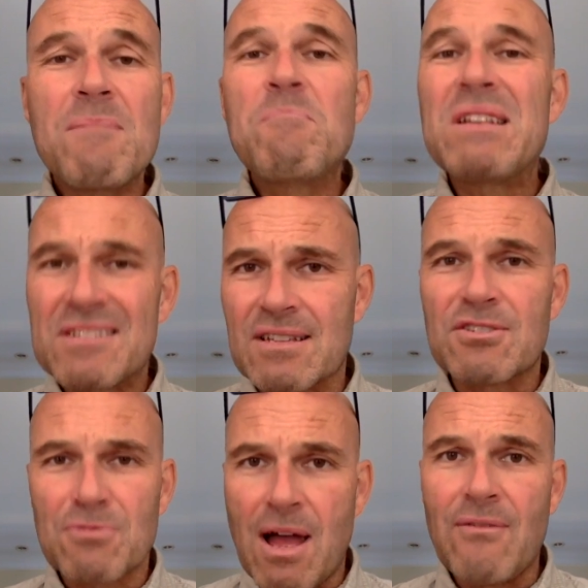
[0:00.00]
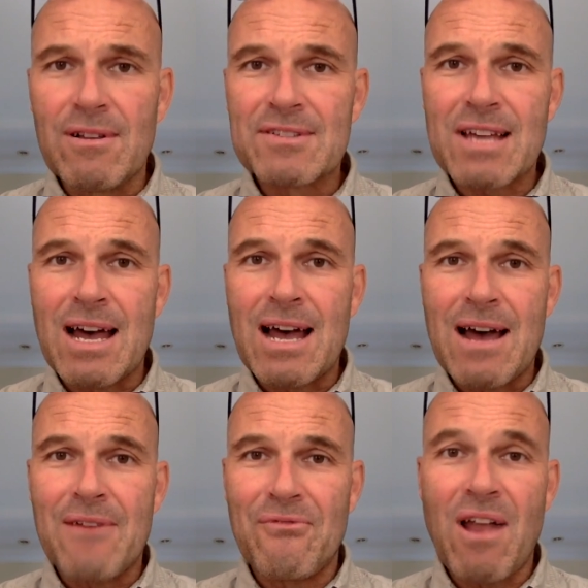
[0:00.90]
business travelers
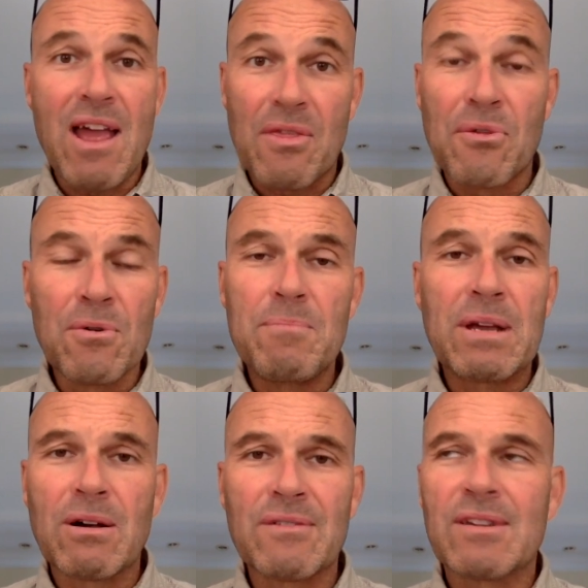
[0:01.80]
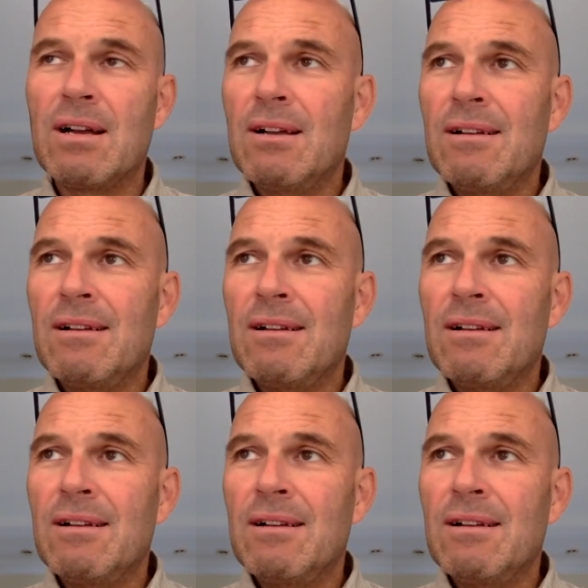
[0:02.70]
are flying through, because